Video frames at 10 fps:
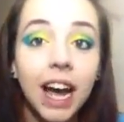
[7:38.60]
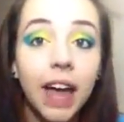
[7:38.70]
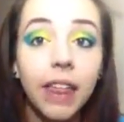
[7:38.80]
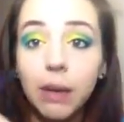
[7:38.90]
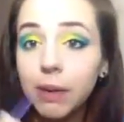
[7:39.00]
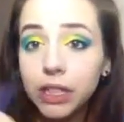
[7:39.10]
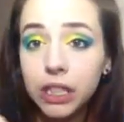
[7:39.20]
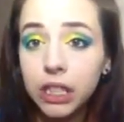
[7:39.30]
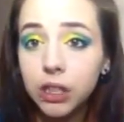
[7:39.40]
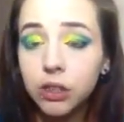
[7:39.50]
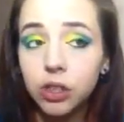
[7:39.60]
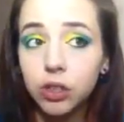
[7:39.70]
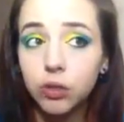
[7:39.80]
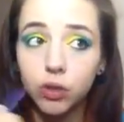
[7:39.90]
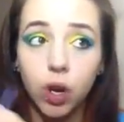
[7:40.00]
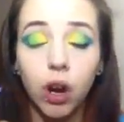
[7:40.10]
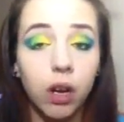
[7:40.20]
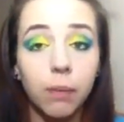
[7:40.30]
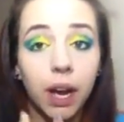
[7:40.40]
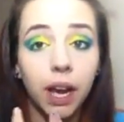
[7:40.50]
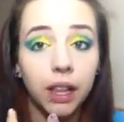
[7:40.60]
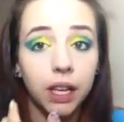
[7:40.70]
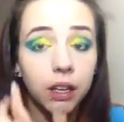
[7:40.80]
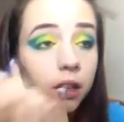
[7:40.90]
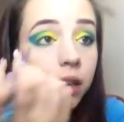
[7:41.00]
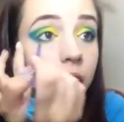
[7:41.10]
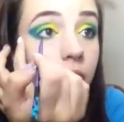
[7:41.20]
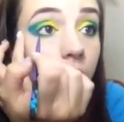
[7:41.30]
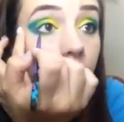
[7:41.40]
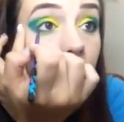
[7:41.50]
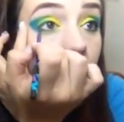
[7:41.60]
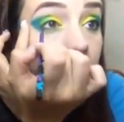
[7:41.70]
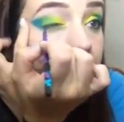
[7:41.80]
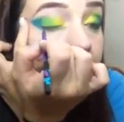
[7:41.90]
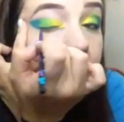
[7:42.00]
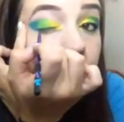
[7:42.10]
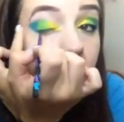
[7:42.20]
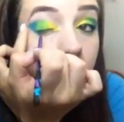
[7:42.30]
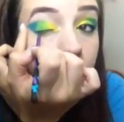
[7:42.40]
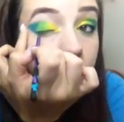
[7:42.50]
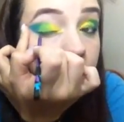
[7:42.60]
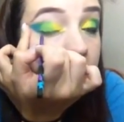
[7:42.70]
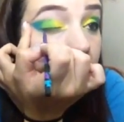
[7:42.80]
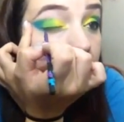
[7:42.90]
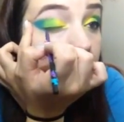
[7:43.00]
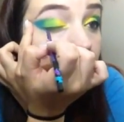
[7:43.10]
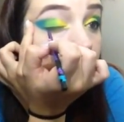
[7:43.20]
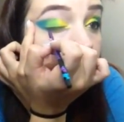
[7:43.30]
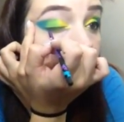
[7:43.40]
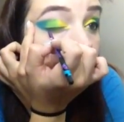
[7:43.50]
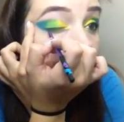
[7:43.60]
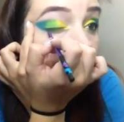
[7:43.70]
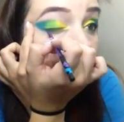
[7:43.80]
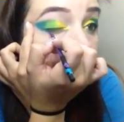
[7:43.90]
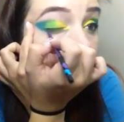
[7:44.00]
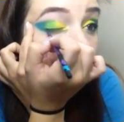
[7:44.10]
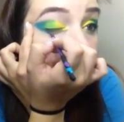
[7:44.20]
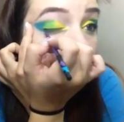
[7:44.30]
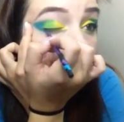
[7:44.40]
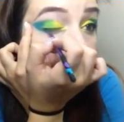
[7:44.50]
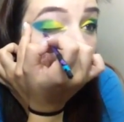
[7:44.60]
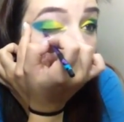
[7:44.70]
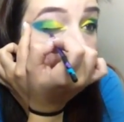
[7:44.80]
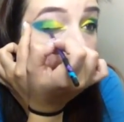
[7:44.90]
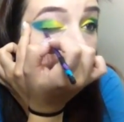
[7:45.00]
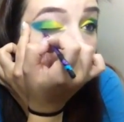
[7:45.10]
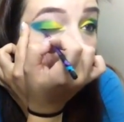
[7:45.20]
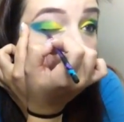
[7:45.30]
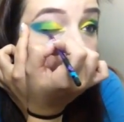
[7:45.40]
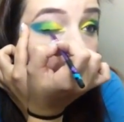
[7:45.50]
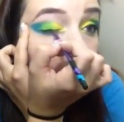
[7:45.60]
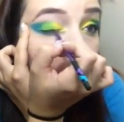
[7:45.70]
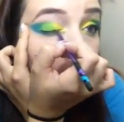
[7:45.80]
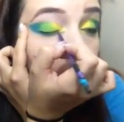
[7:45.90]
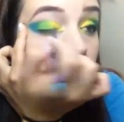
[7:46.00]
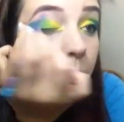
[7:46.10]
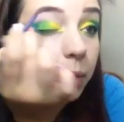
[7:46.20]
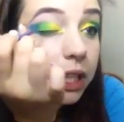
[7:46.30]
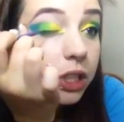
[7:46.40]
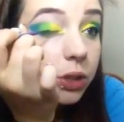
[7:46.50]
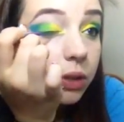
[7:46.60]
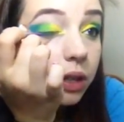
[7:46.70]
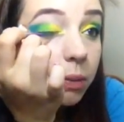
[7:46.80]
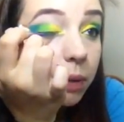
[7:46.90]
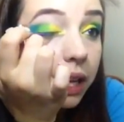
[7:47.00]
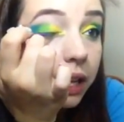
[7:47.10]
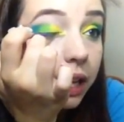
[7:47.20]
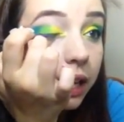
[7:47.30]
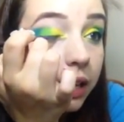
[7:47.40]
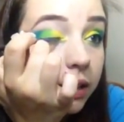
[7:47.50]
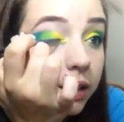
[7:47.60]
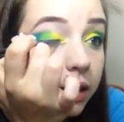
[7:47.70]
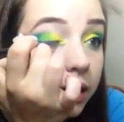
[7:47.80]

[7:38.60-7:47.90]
And I'm actually going to just draw on my eyeliner. The first time I ever saw this done, it was by Made You Look by Lex.